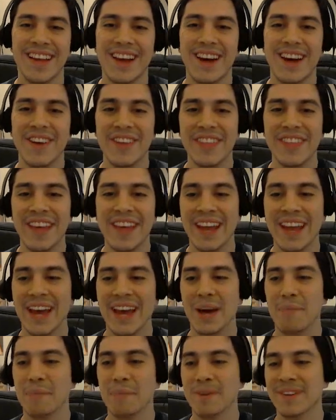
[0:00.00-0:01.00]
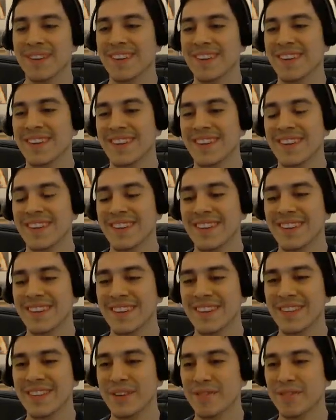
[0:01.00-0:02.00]
How did that happen?
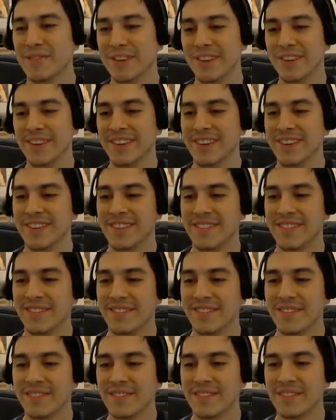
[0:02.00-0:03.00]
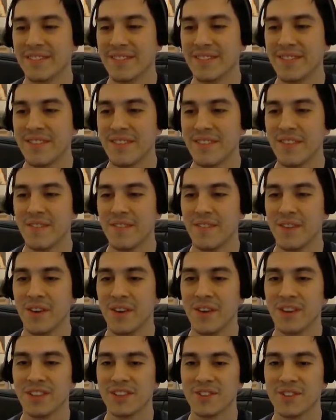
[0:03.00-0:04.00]
That's not fair.
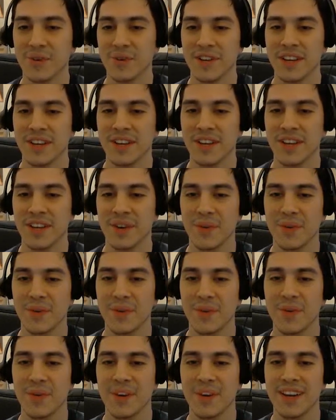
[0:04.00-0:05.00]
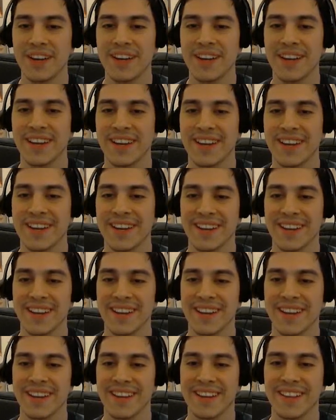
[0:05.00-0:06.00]
Okay, screw it. Run!
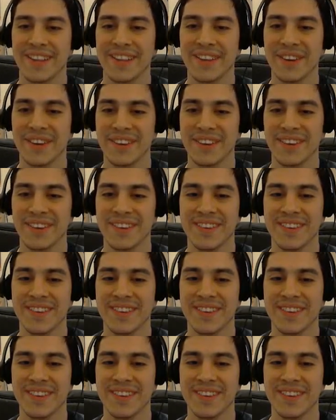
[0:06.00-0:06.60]
There we go.